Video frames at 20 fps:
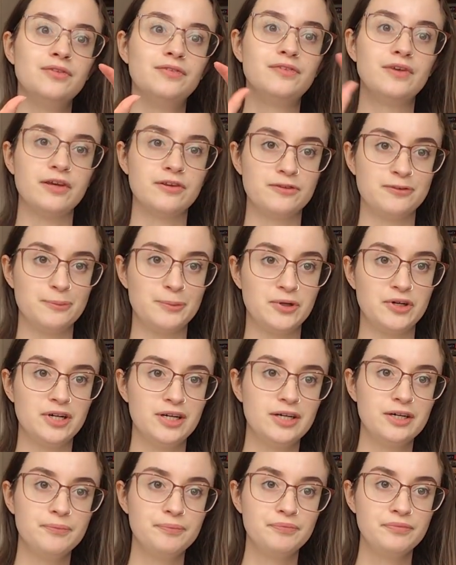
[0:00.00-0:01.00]

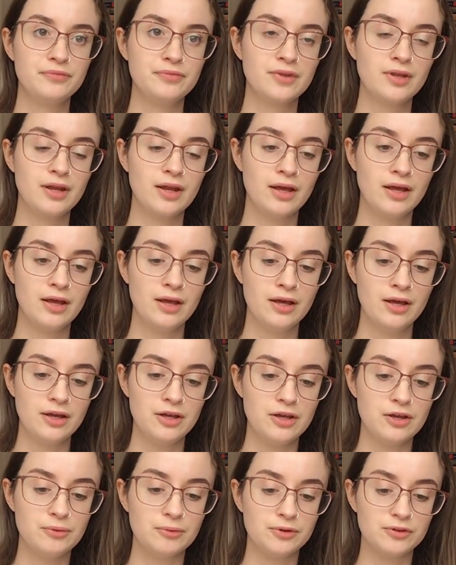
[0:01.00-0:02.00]
disparate.
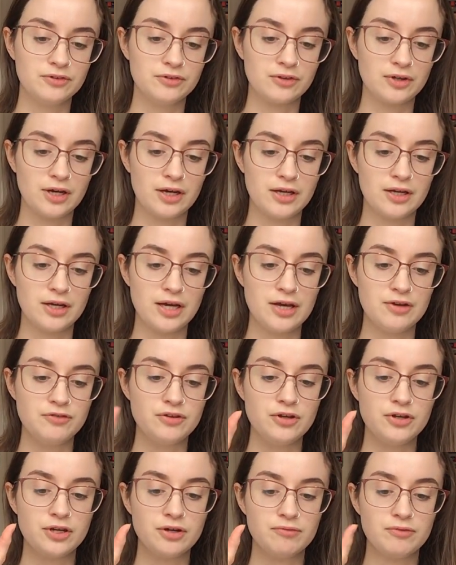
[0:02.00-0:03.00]
You want to, if
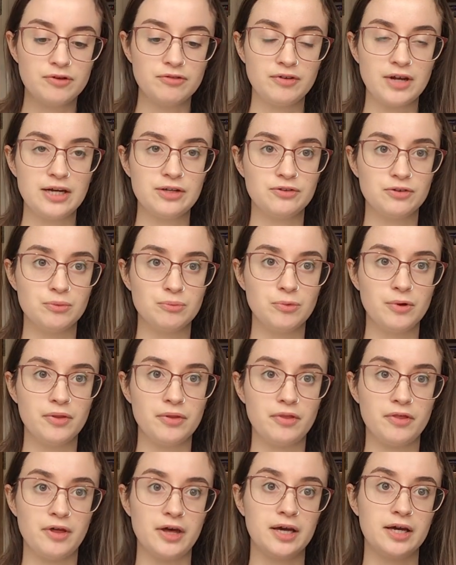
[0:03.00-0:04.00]
you can reflect on
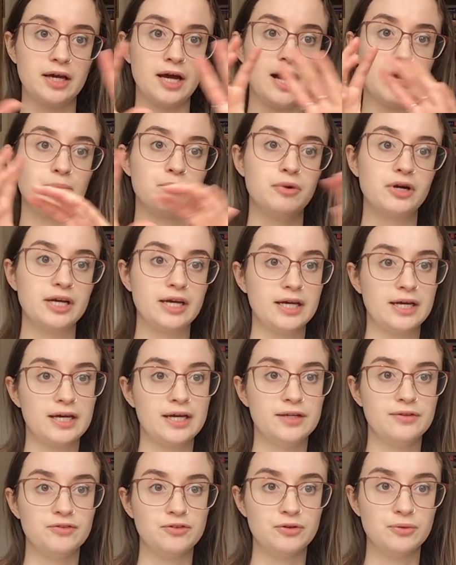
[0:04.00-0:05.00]
one thing and bring it
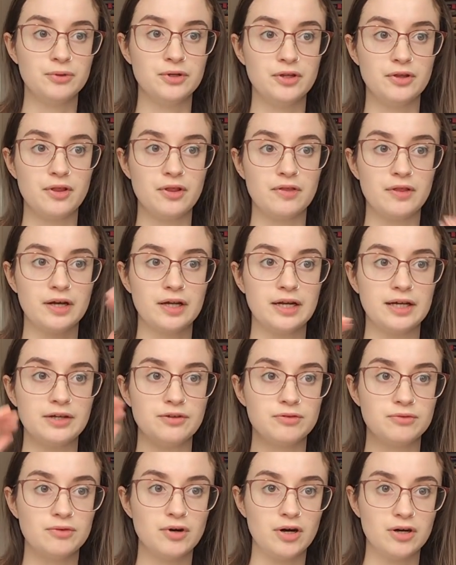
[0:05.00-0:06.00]
into another thing
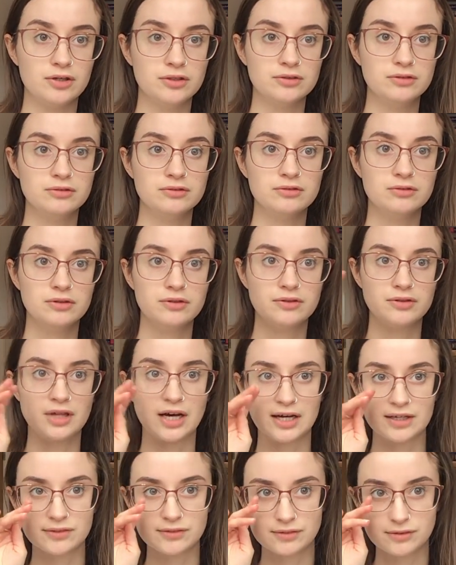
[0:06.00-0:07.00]
later on,
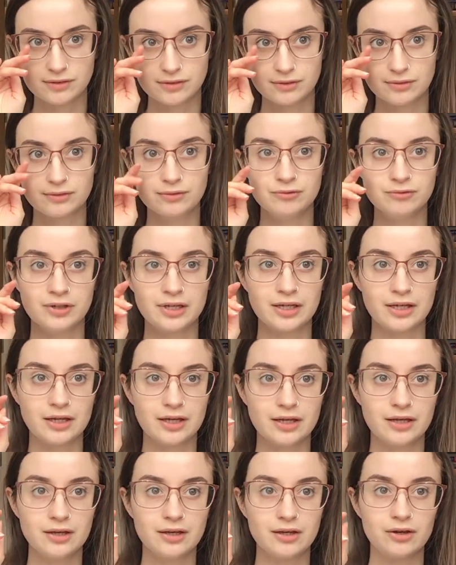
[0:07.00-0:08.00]
that's
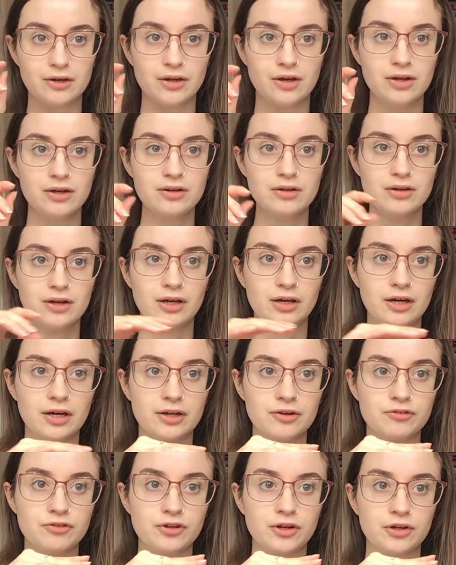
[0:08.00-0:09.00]
really good and
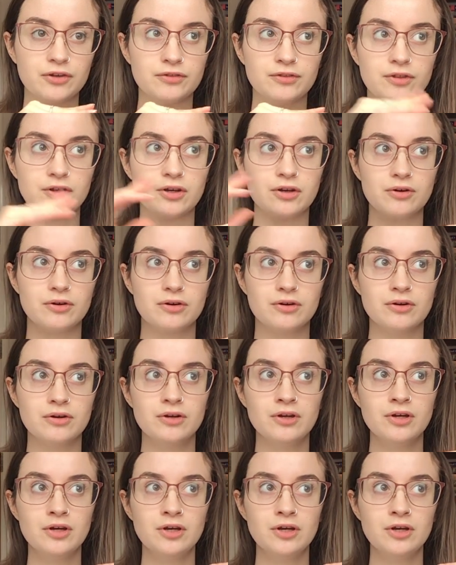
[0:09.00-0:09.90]
kind of shows that you're